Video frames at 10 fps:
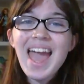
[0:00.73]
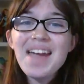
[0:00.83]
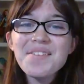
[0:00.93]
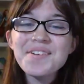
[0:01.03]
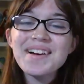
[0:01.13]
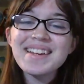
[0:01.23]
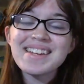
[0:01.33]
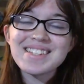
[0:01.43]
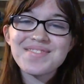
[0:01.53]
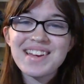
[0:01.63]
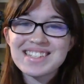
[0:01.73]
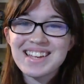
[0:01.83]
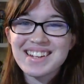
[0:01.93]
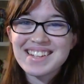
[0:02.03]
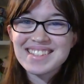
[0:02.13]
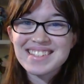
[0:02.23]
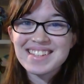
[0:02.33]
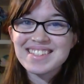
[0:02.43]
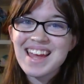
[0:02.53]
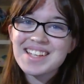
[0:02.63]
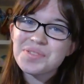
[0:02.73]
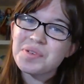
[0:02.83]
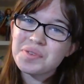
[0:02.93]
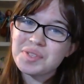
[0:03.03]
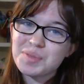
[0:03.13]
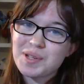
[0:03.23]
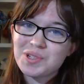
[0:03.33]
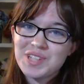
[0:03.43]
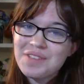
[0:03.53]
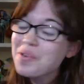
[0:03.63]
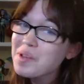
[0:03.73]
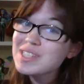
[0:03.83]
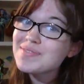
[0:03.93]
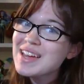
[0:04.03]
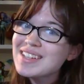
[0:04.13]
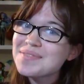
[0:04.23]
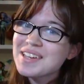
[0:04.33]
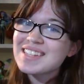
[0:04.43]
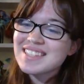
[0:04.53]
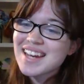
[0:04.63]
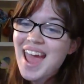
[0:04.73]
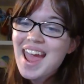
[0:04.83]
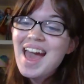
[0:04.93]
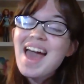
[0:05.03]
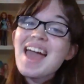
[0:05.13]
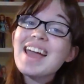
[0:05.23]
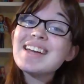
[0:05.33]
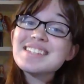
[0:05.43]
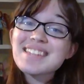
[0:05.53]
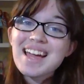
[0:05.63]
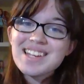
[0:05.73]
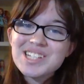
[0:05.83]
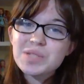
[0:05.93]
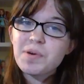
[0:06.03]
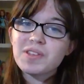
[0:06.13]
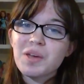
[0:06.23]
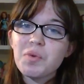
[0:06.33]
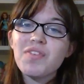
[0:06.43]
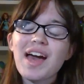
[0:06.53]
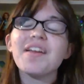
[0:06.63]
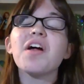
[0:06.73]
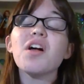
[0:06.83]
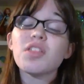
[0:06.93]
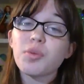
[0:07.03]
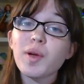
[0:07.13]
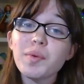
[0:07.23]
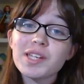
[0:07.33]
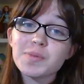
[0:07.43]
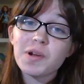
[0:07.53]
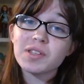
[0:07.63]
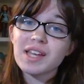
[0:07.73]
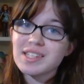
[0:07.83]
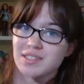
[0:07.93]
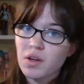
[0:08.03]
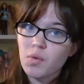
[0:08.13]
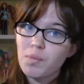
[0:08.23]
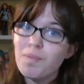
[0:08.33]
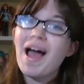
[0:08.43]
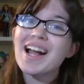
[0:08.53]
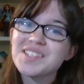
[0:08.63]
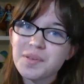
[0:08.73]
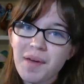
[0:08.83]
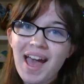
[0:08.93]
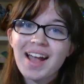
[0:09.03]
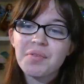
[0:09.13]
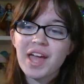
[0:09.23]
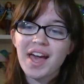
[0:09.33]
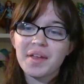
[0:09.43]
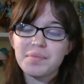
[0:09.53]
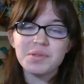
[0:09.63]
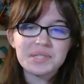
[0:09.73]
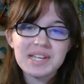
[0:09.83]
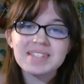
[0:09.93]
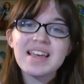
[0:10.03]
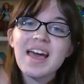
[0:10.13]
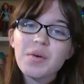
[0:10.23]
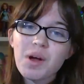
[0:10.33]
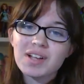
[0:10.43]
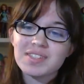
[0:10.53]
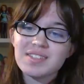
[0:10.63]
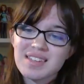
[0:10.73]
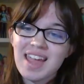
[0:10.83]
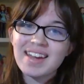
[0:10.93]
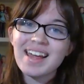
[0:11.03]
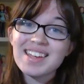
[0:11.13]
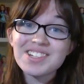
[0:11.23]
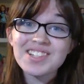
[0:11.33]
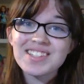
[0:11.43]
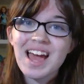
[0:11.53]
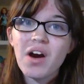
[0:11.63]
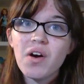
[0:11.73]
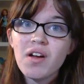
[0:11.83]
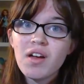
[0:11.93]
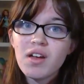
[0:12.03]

Hey everyone, it's me, X and today is a really, really special day for Winx fans because today is Aisha's birthday. We've had three Winx birthdays back to back. We had Musa's, Roxy's, and Aisha's now